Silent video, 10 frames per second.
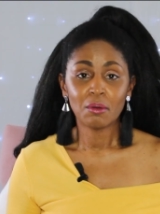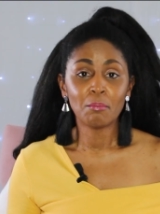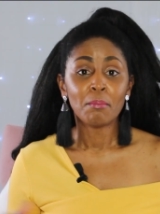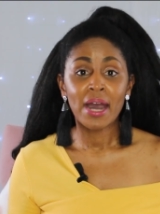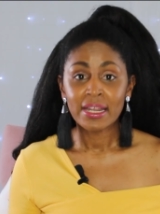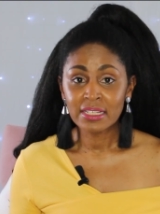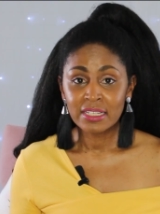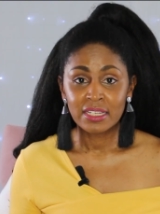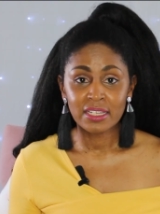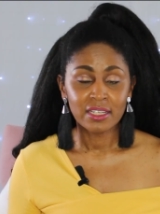
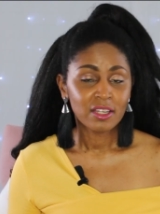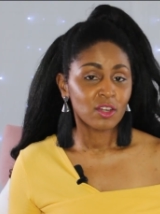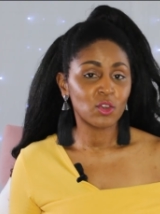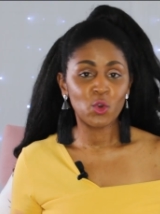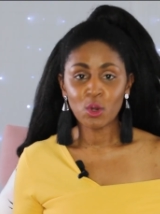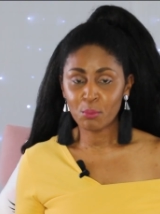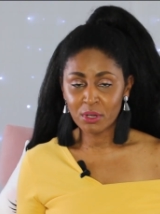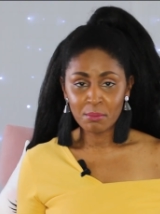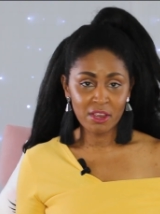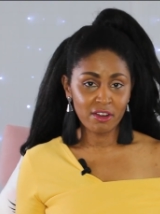modeling,
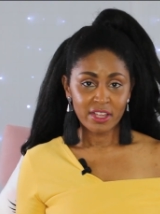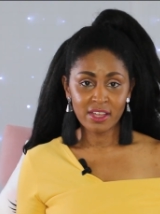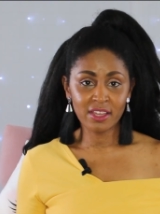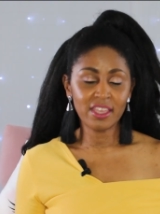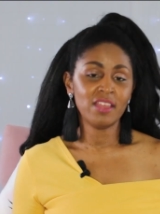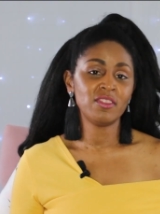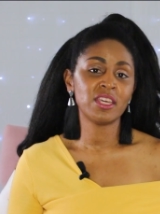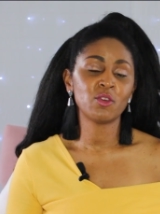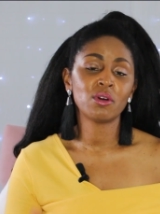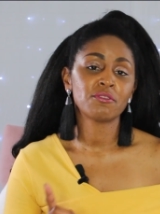corporate America. And
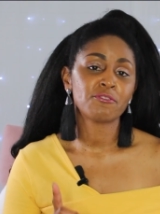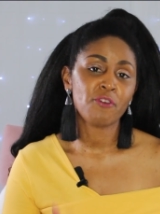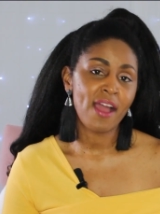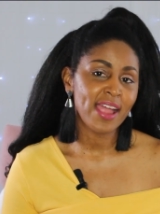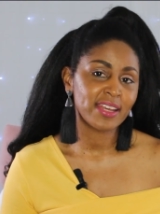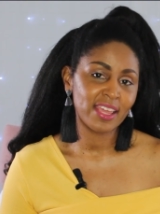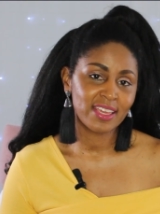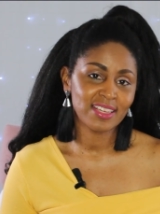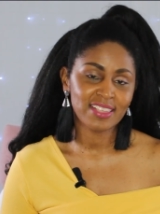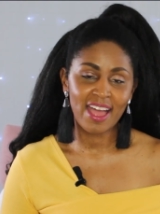then on
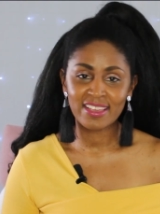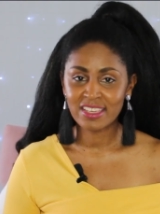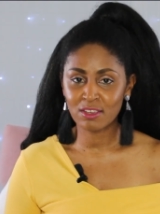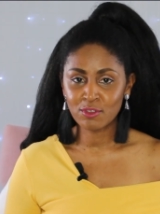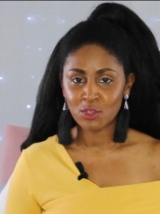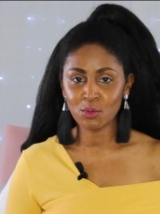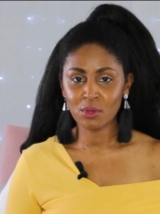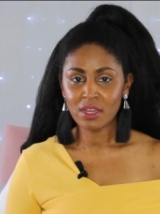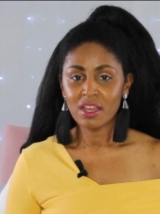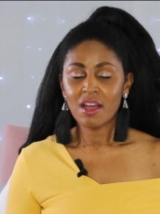Fridays, I give you
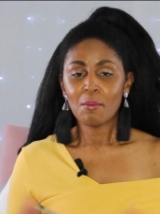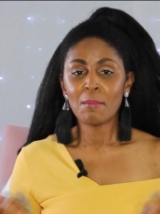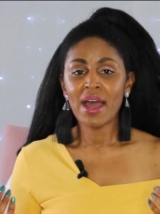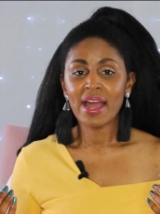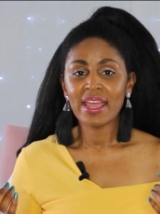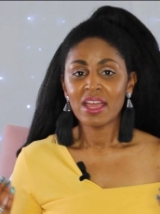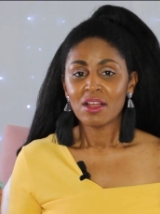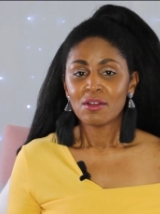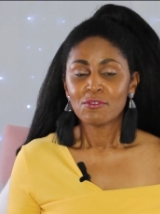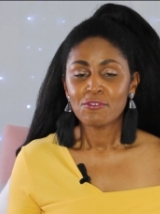my
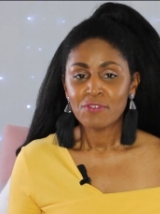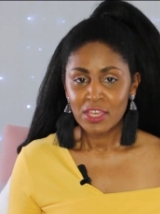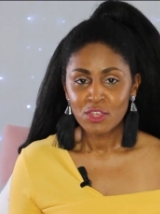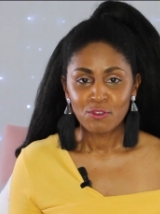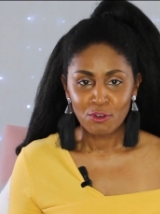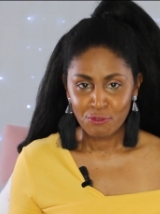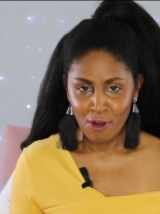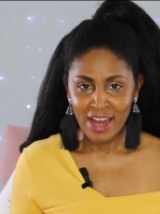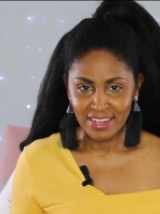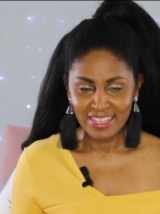Faithful
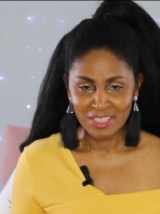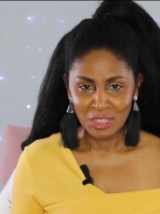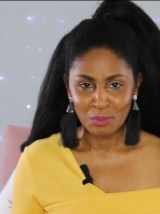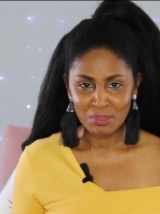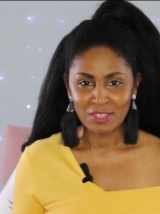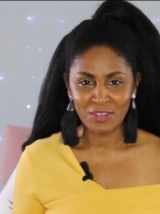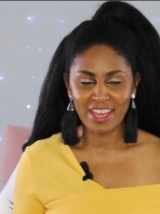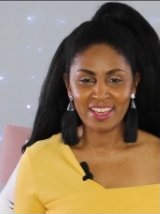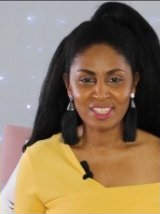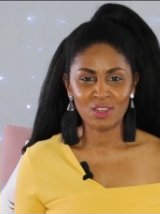Friday tips,
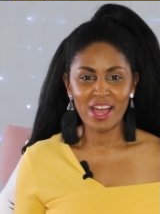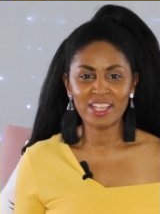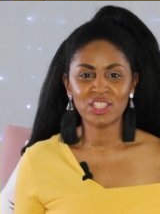okay? So I